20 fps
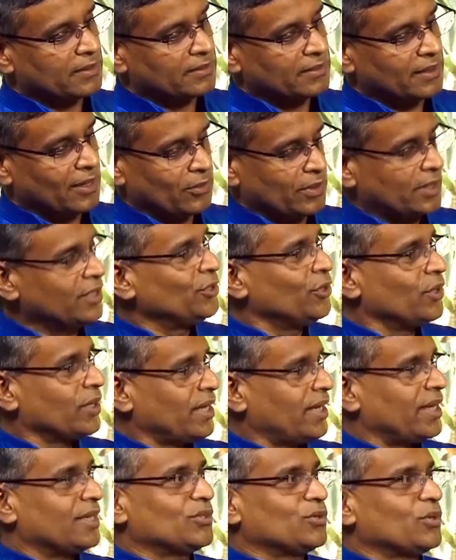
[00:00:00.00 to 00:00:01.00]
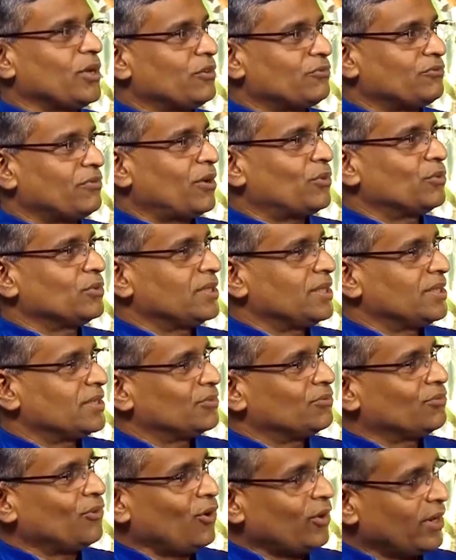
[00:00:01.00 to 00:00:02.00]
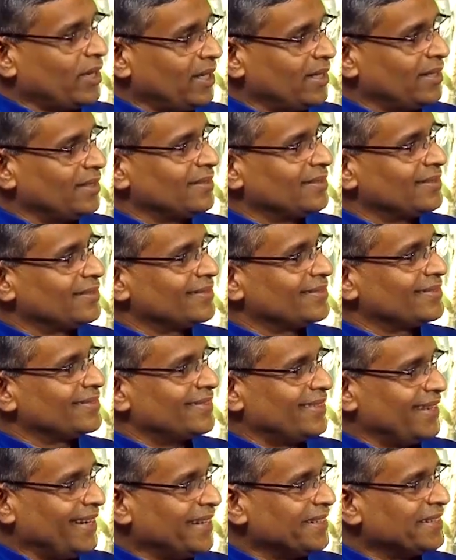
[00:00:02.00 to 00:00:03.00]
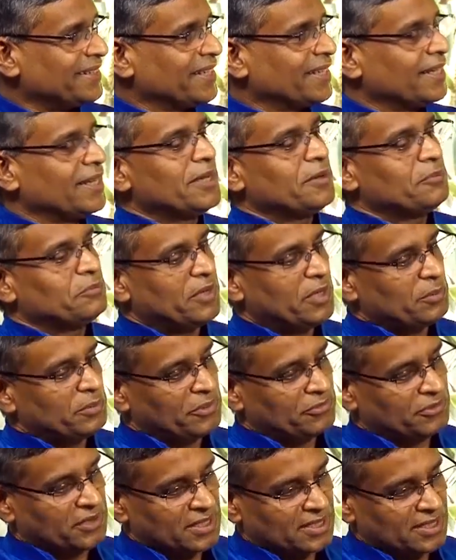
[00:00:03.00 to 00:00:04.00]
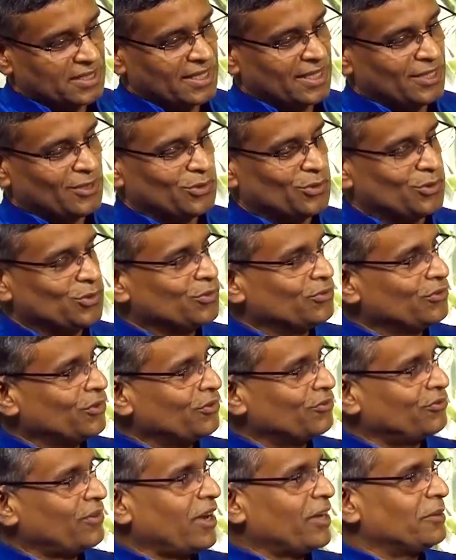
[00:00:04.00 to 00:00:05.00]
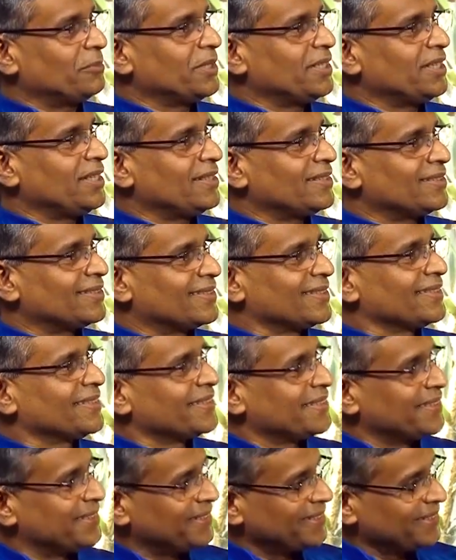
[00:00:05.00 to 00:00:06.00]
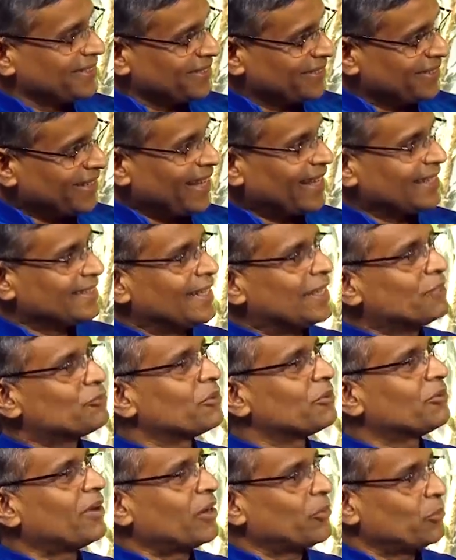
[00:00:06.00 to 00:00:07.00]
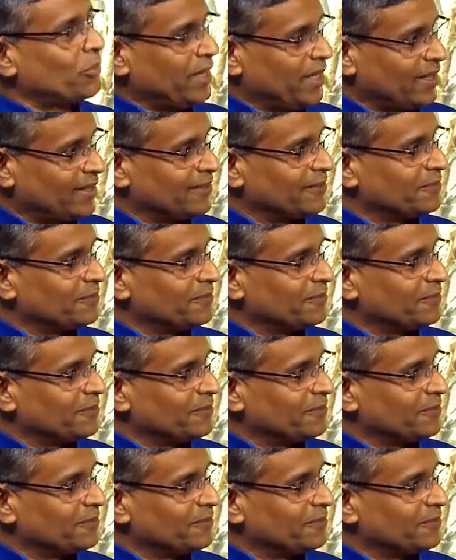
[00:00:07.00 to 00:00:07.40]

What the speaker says: now in your case you have found this walking, right? Maybe first day you do for 5 minutes, like that for 1 week,